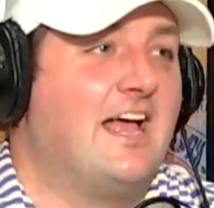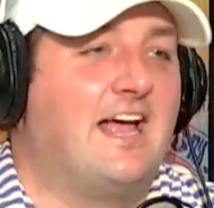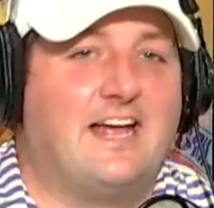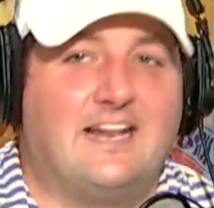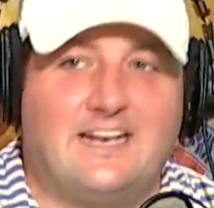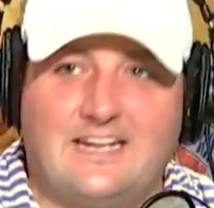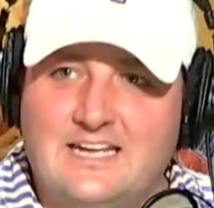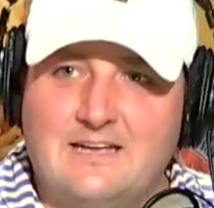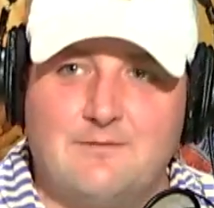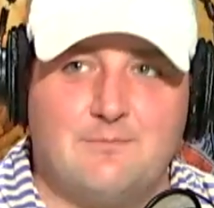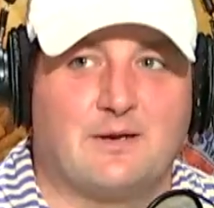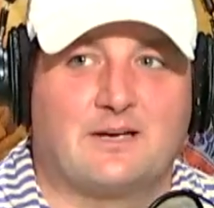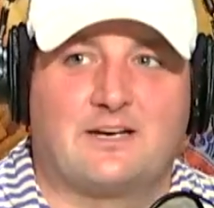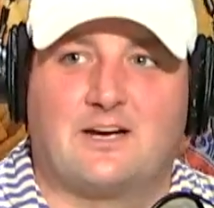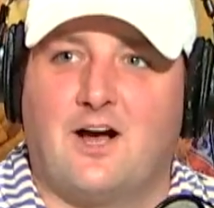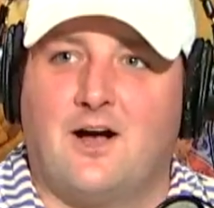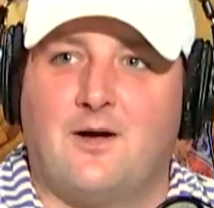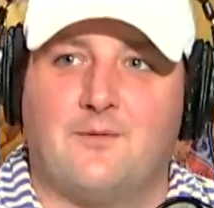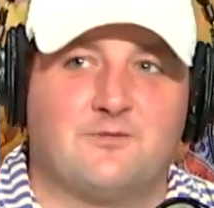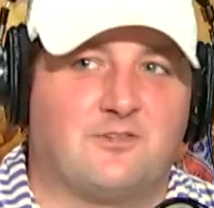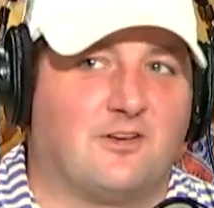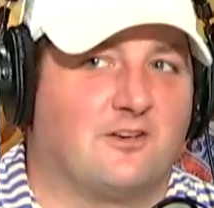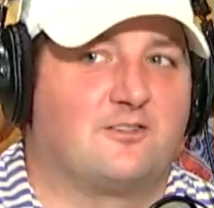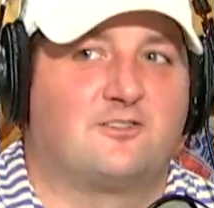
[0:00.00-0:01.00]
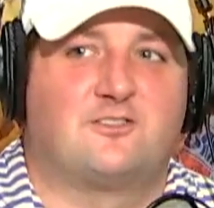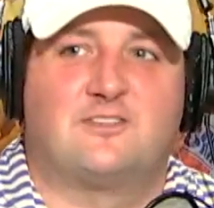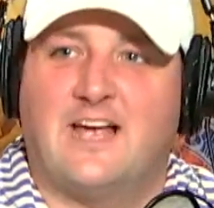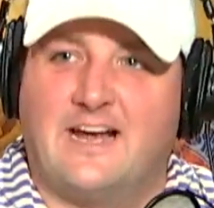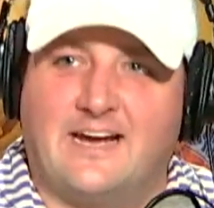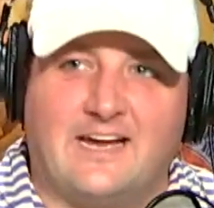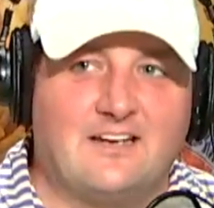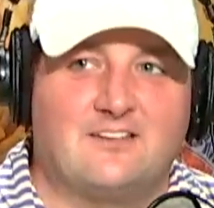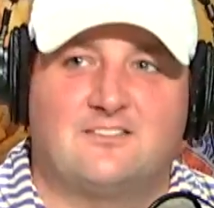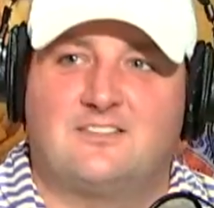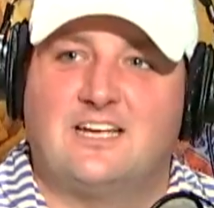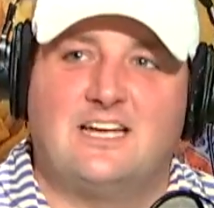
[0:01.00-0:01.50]
and he becomes a
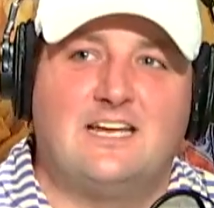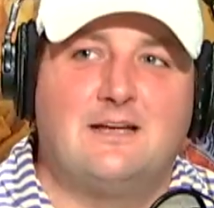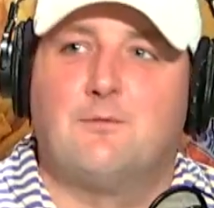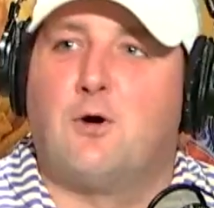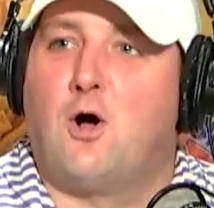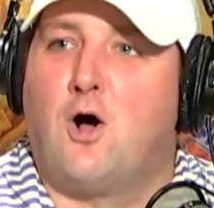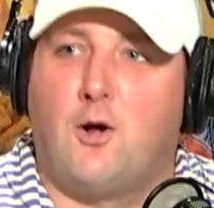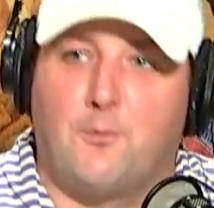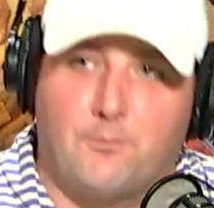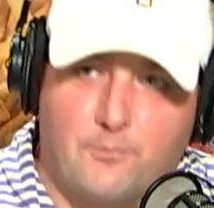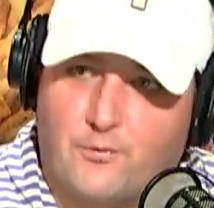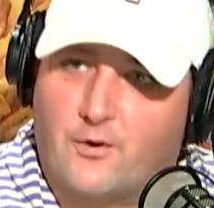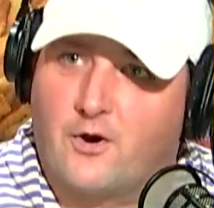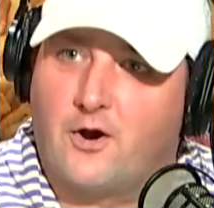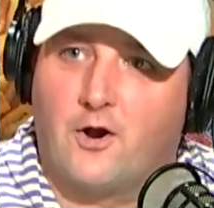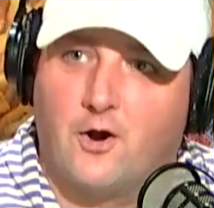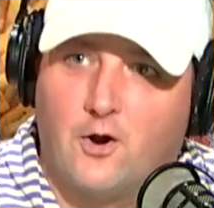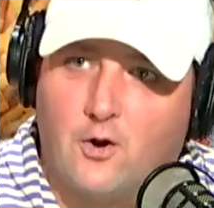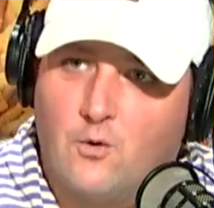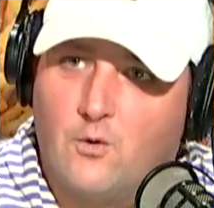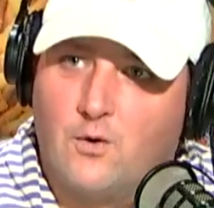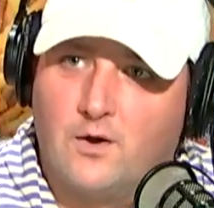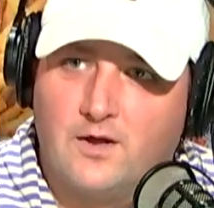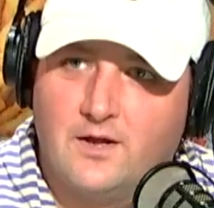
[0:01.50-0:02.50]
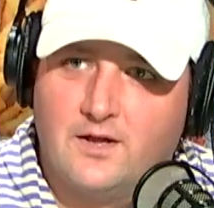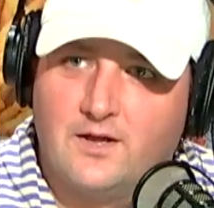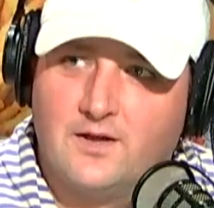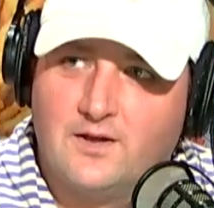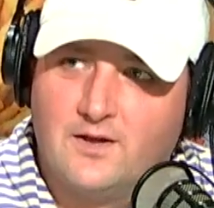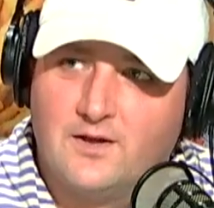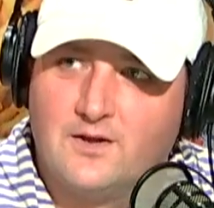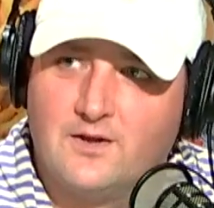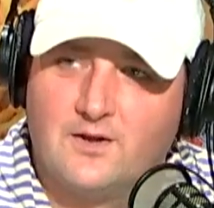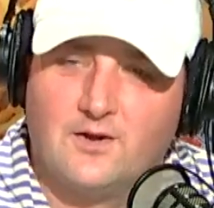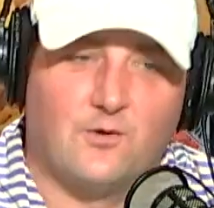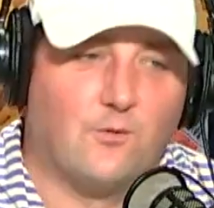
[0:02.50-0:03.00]
second-team All-Pro,
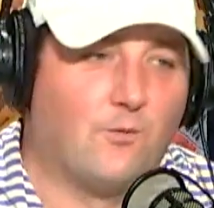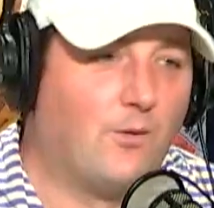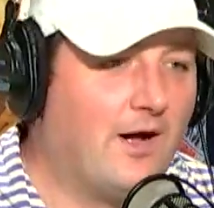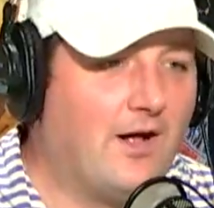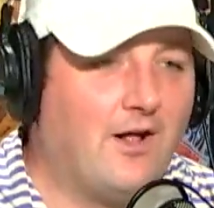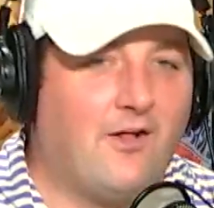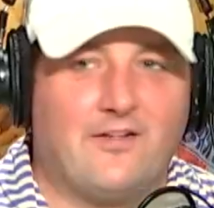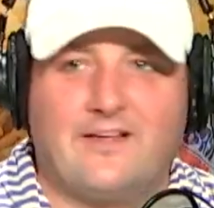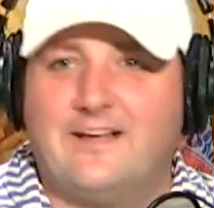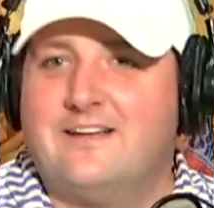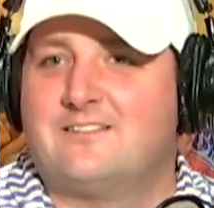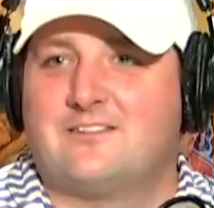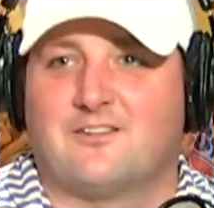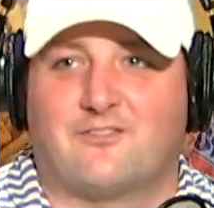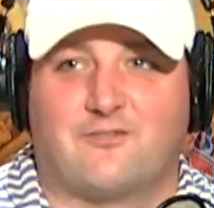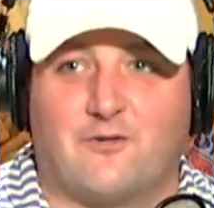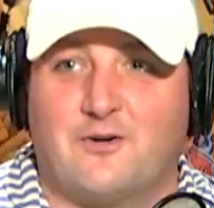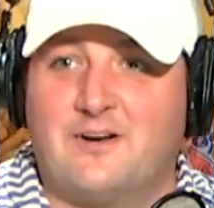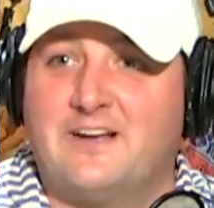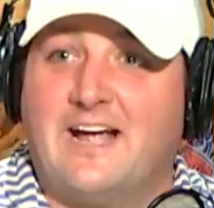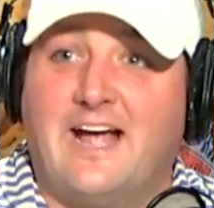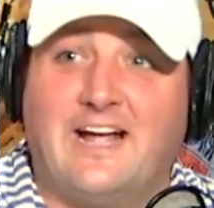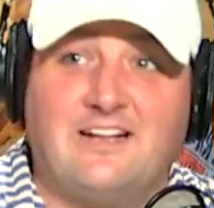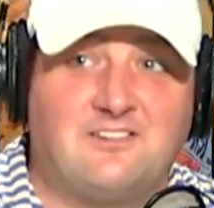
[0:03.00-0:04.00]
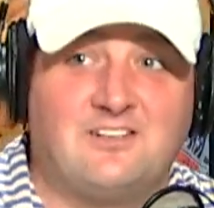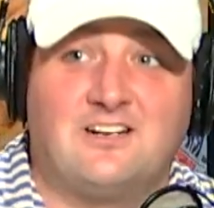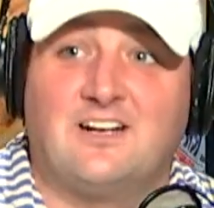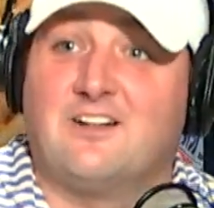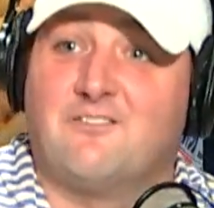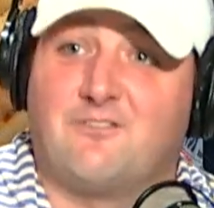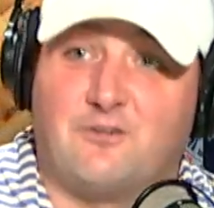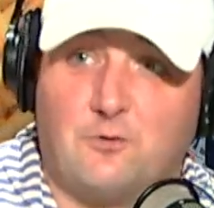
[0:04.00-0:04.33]
well, he's a free agent.